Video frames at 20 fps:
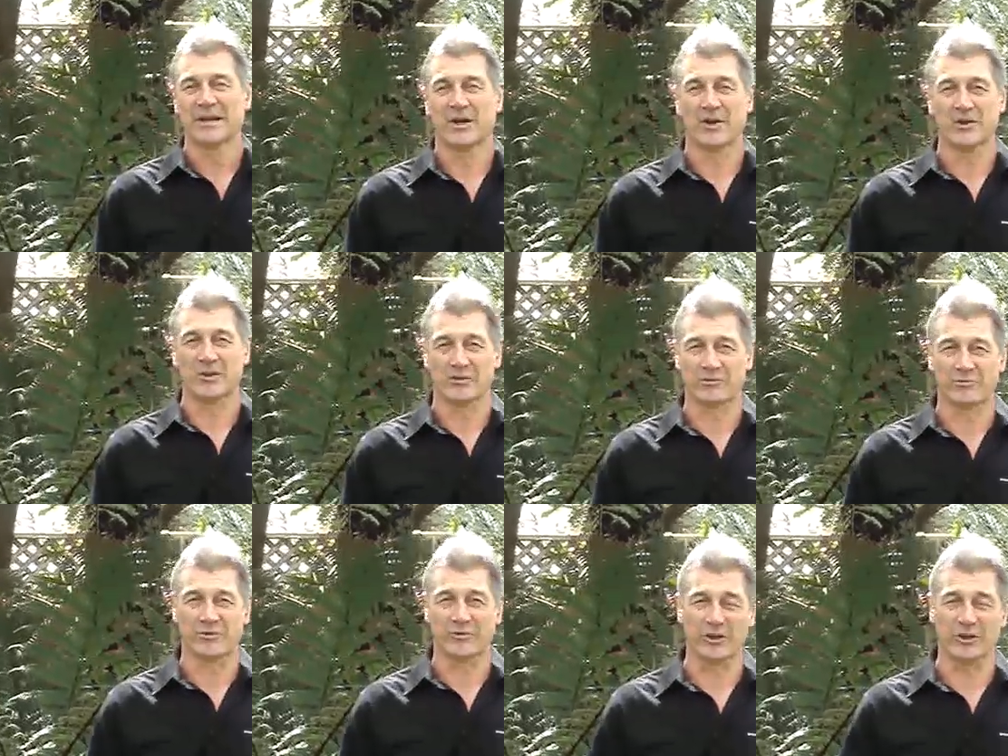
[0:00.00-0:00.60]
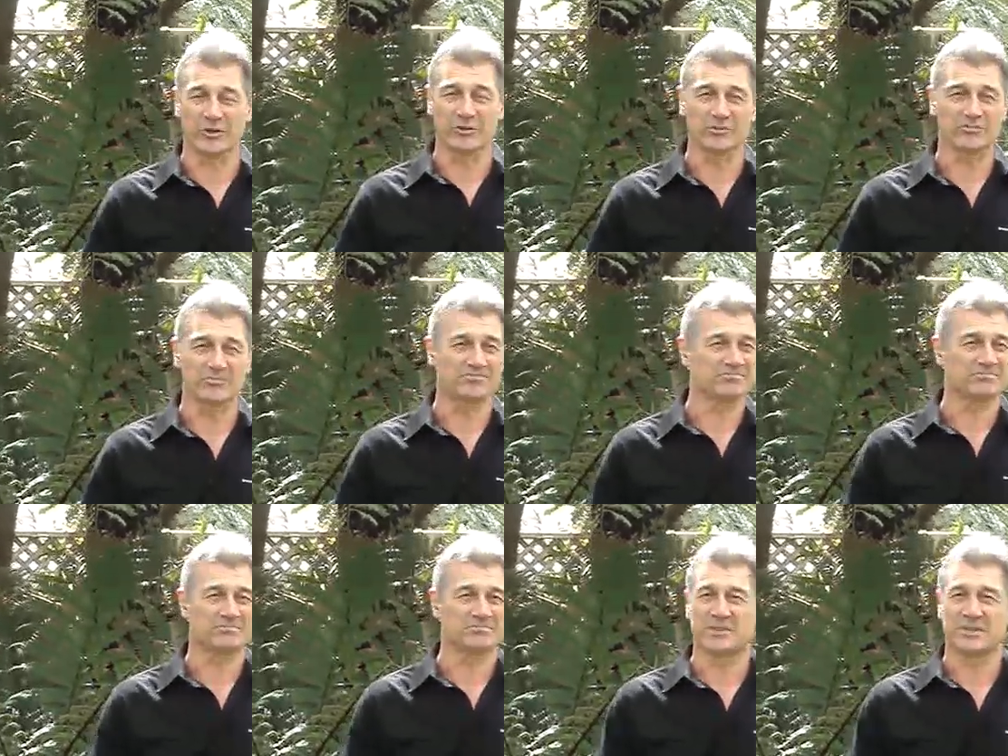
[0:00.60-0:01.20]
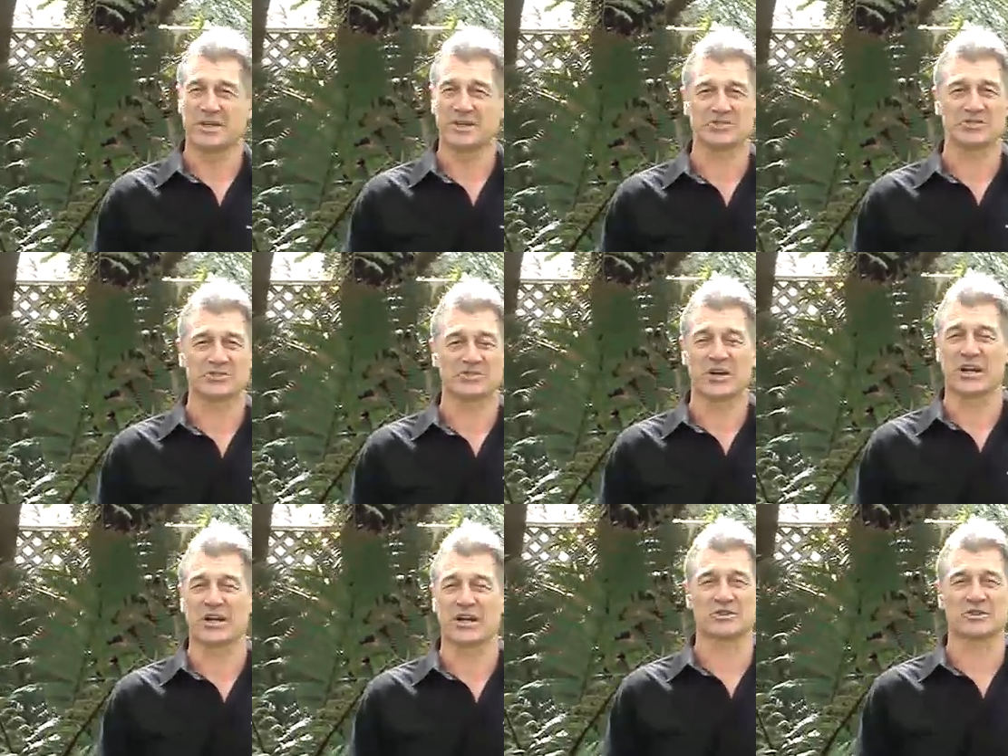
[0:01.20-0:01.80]
On the field, the
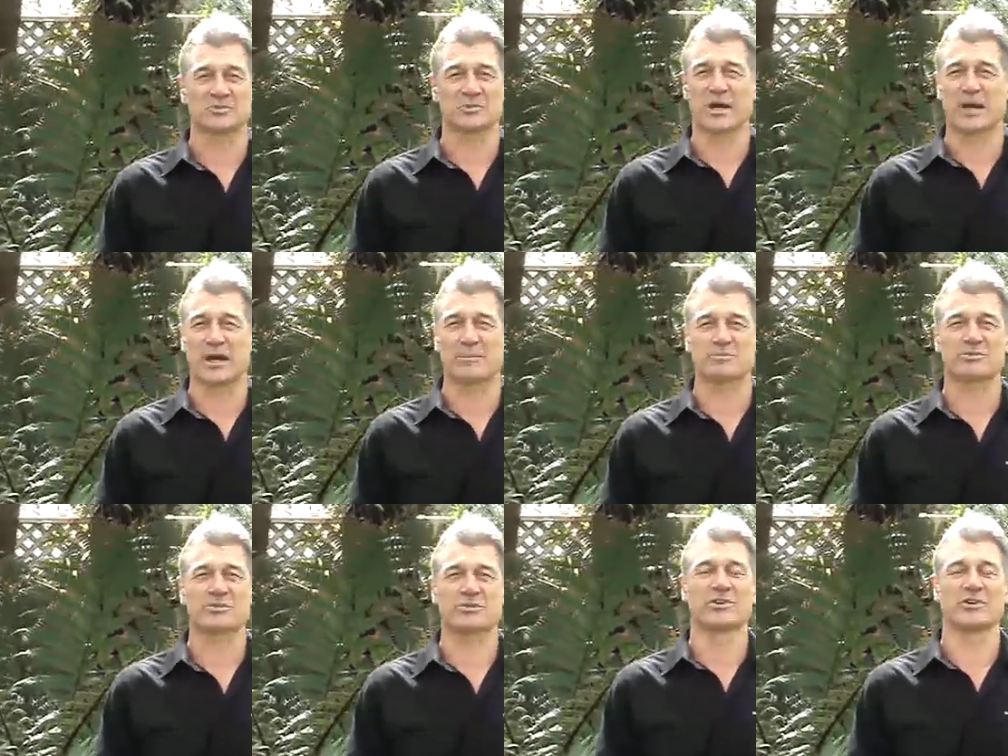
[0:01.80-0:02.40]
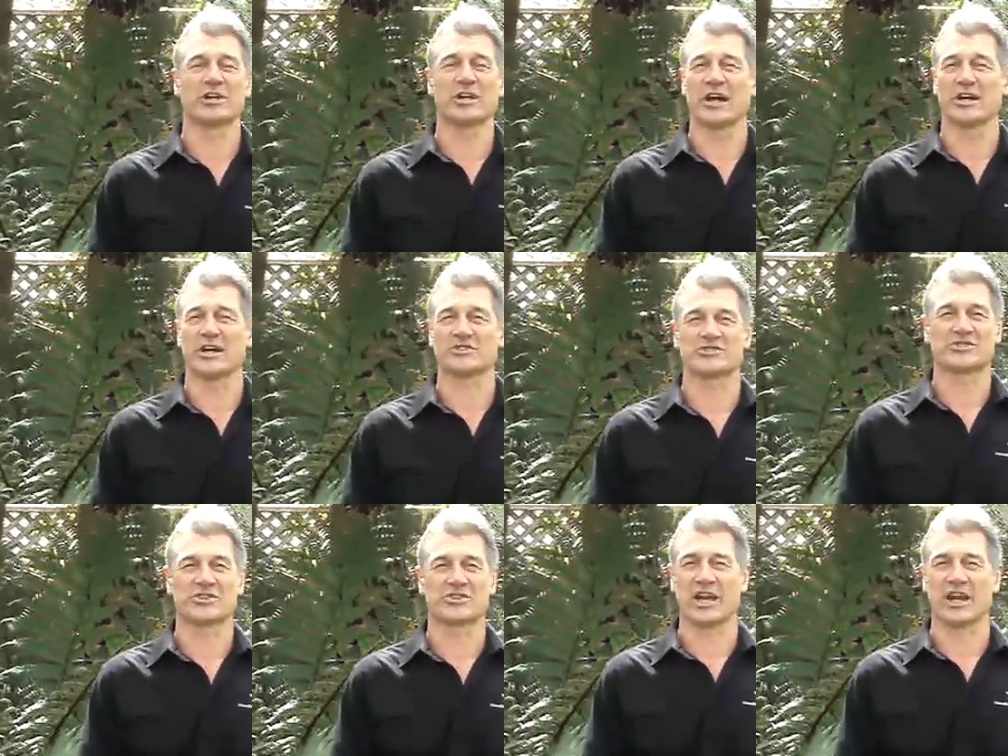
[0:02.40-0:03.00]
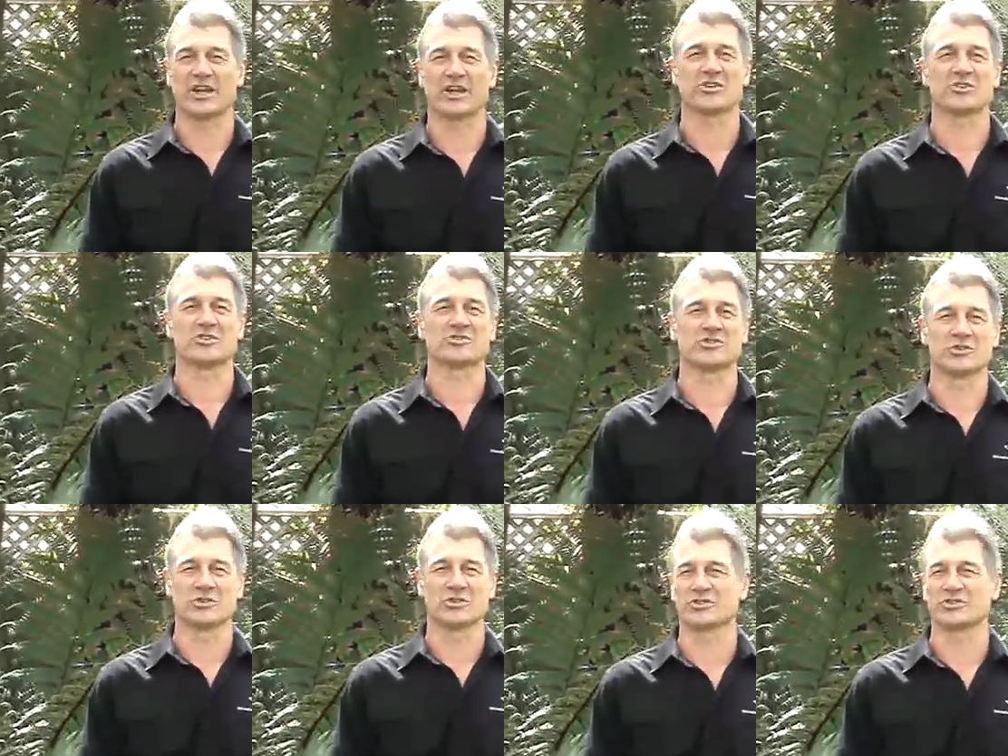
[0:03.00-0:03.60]
Australians were absolutely outstanding as
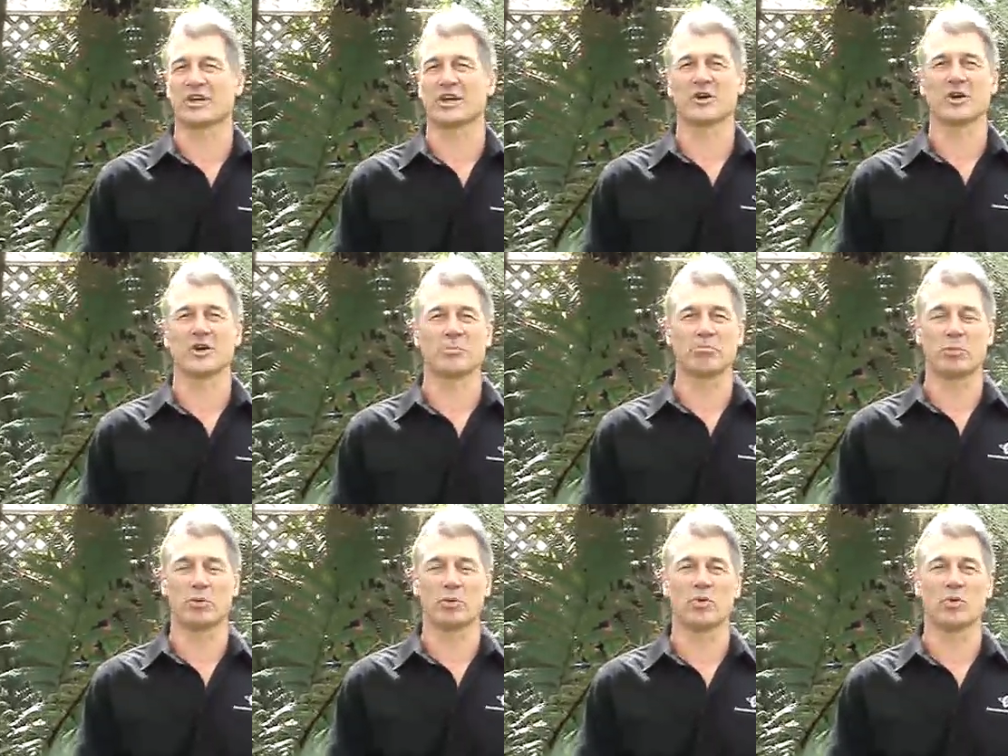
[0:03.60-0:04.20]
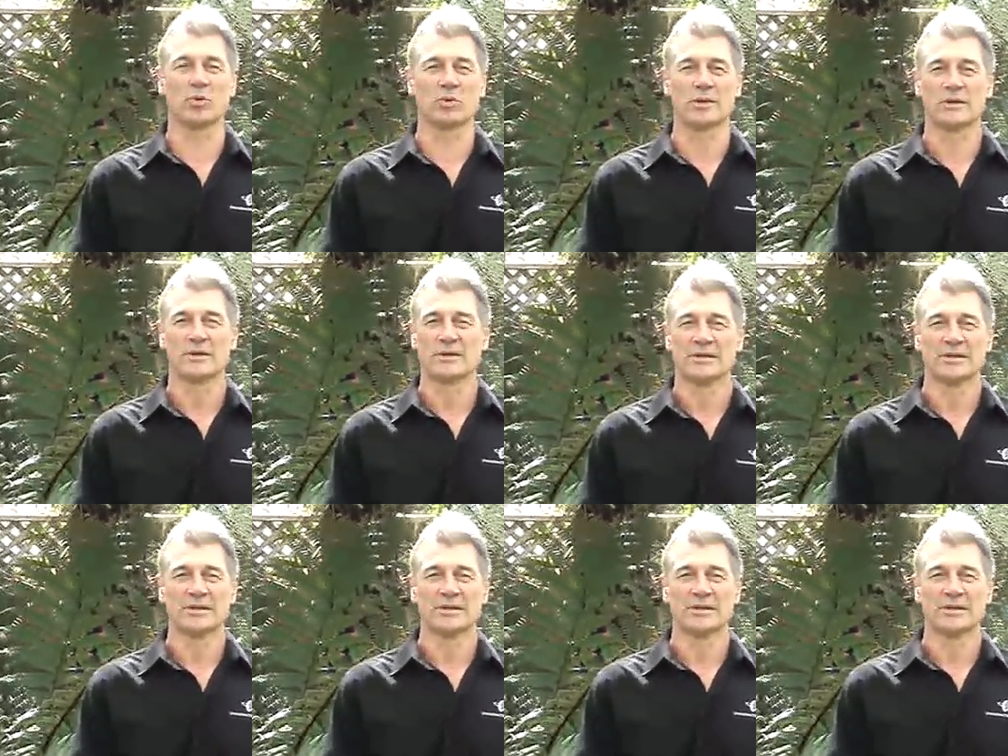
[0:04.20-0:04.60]
soon as they got ball.